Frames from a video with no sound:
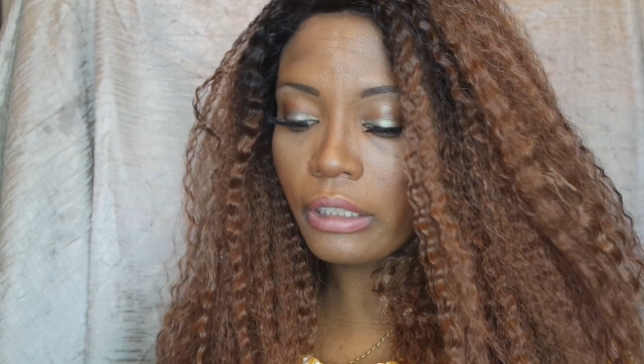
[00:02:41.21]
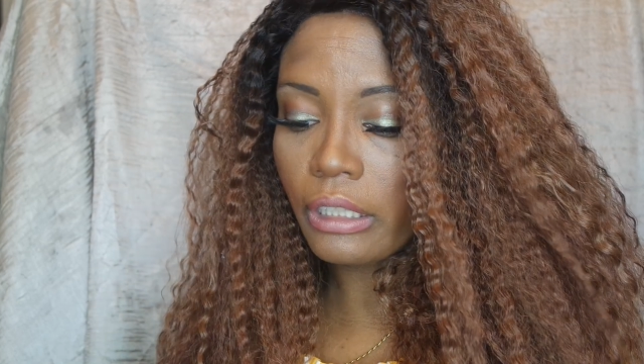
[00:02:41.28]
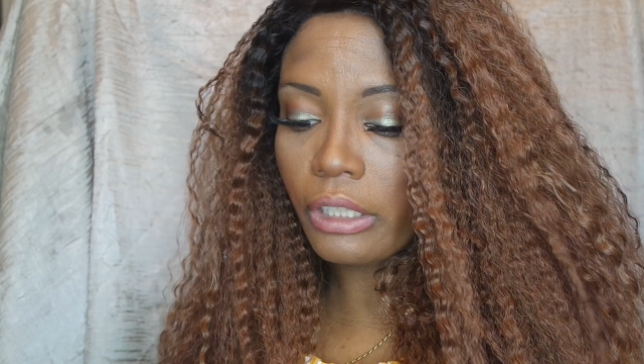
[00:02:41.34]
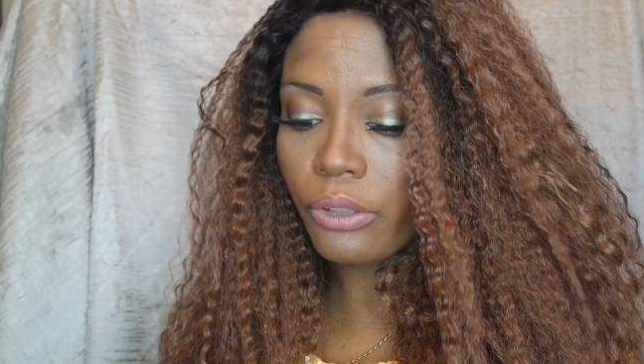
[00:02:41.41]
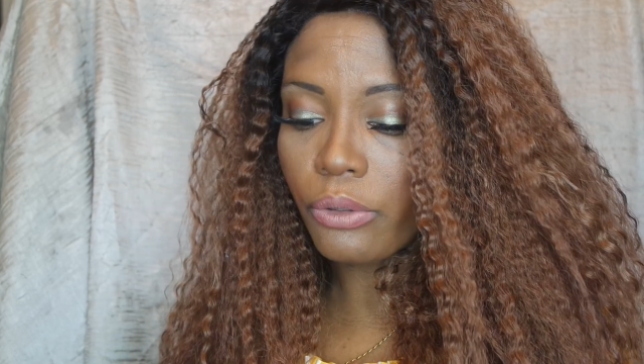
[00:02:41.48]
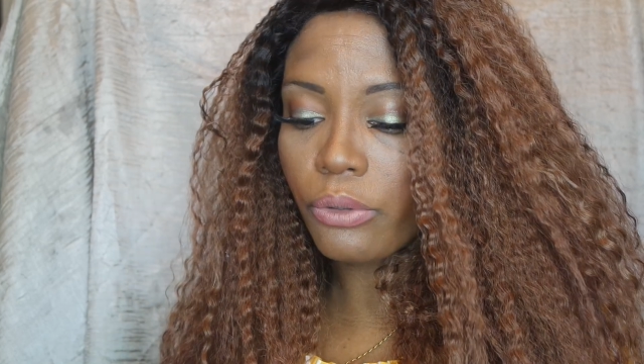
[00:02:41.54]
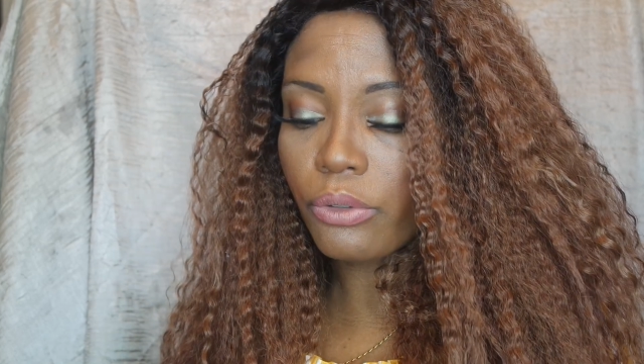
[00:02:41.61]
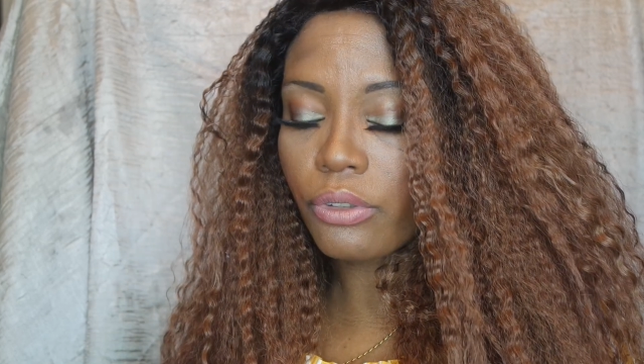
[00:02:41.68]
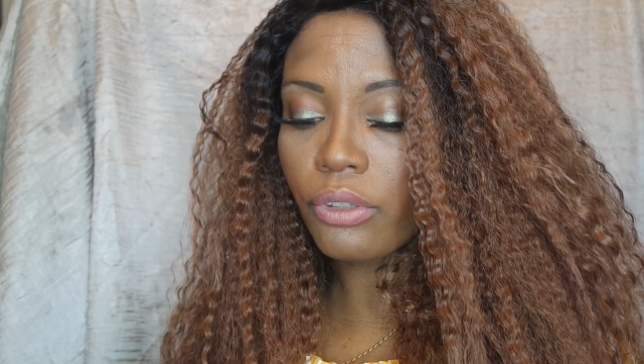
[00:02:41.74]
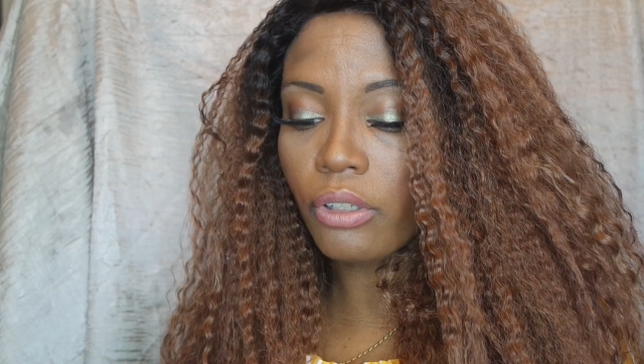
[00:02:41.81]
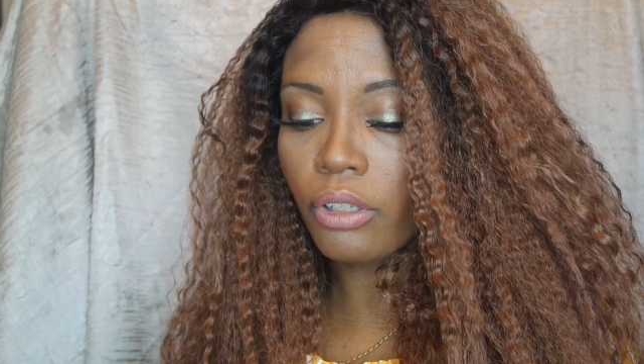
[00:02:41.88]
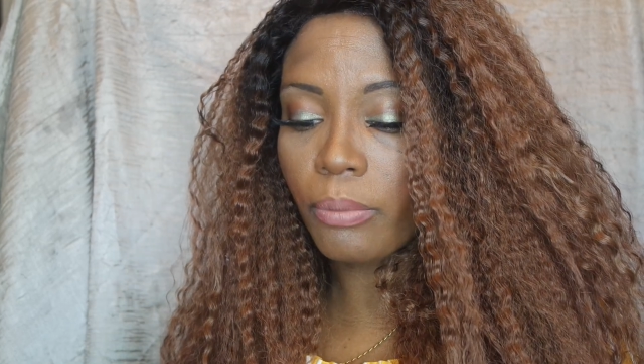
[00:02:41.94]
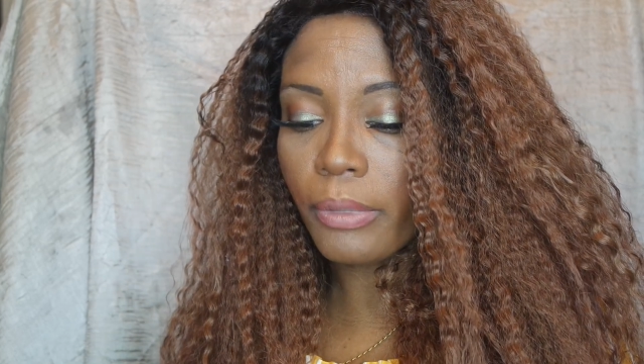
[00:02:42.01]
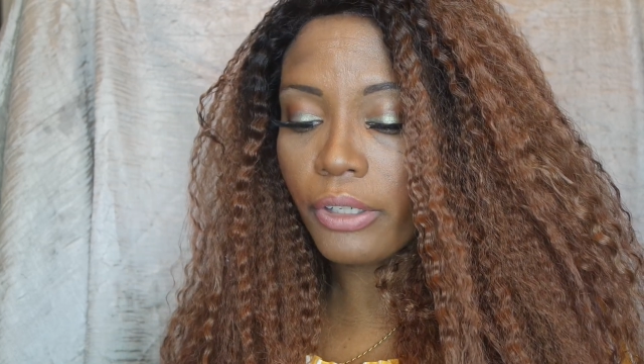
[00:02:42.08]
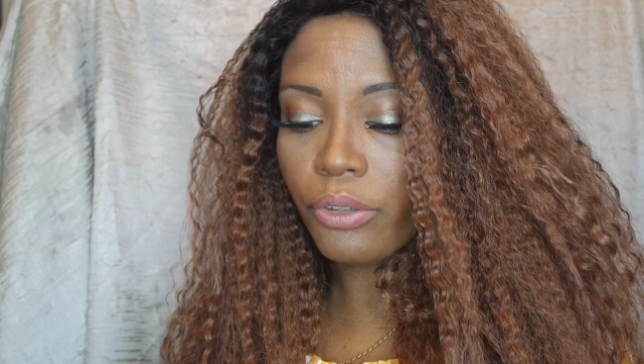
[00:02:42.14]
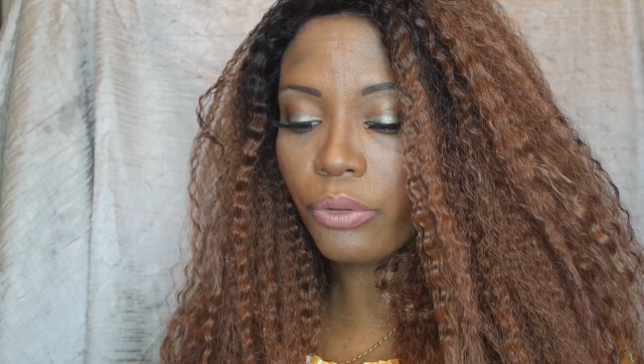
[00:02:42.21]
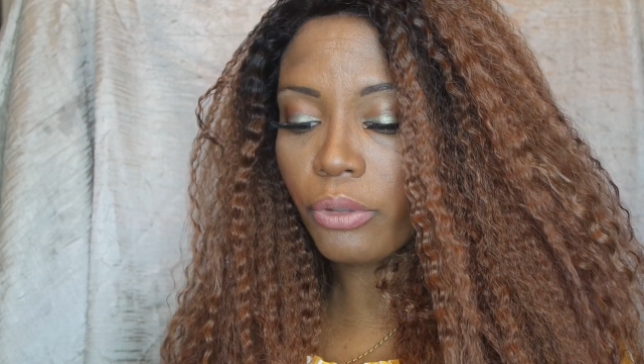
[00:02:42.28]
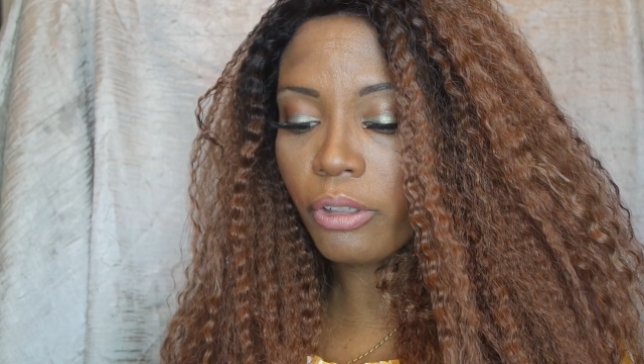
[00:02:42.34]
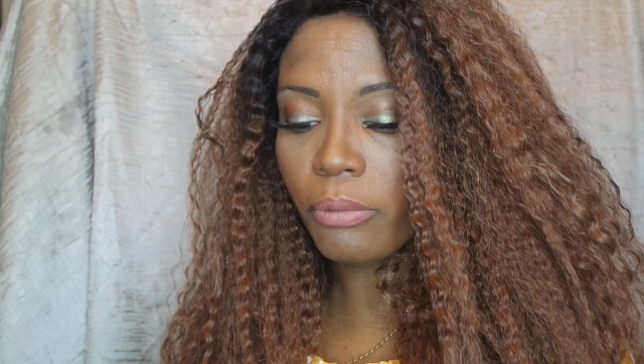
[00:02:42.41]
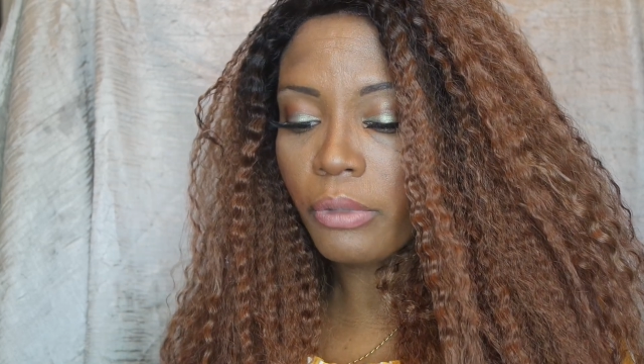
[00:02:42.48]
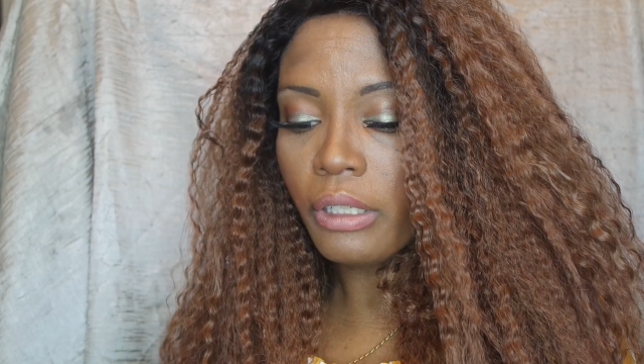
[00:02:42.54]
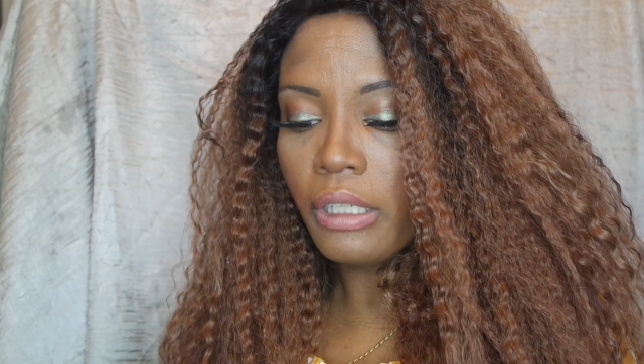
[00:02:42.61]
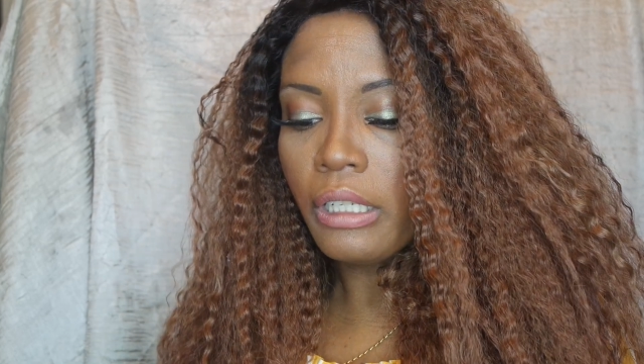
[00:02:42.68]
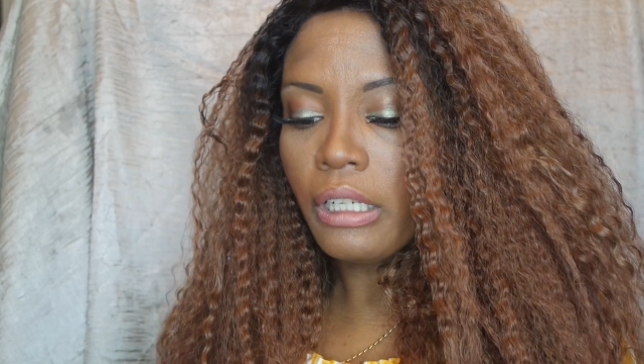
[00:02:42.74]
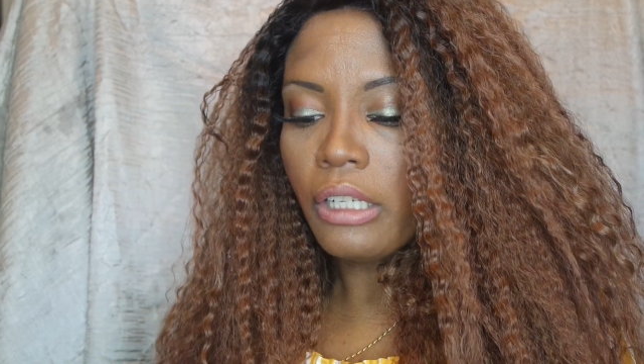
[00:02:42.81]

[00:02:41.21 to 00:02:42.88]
that I used on my trip.